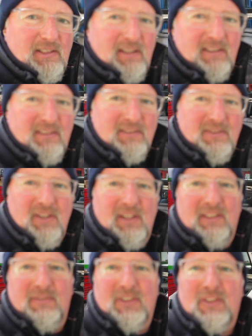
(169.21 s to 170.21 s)
second
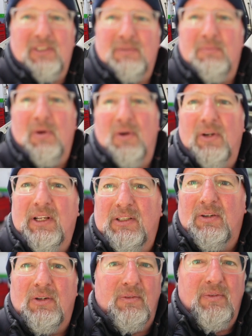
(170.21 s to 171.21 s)
gen, we just bought
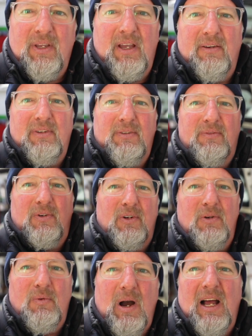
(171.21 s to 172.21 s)
it, or we have it for
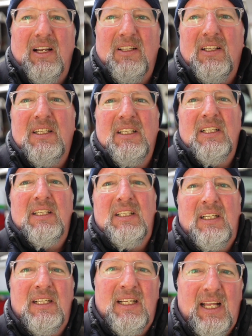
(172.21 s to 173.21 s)
a while,
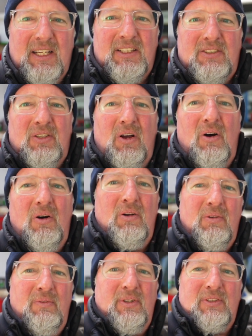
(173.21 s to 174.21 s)
and it's
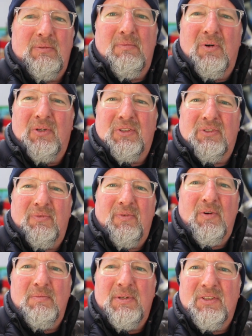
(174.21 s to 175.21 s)
always moist
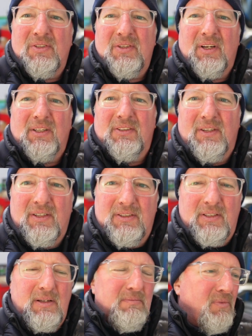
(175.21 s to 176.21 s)
from inside. There's
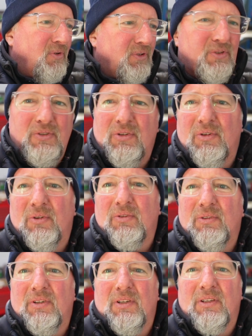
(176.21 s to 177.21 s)
that moisture
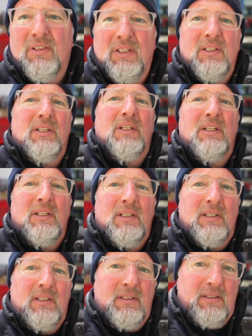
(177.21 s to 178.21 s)
on the
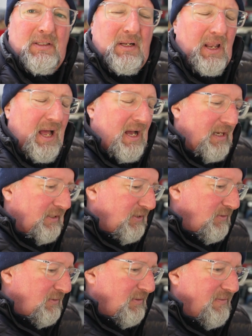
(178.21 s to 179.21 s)
glass,
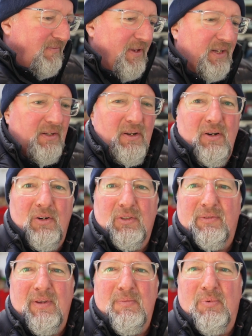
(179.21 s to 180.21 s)
on the
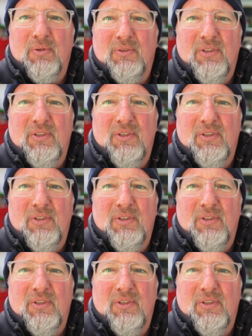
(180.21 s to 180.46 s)
windows. We put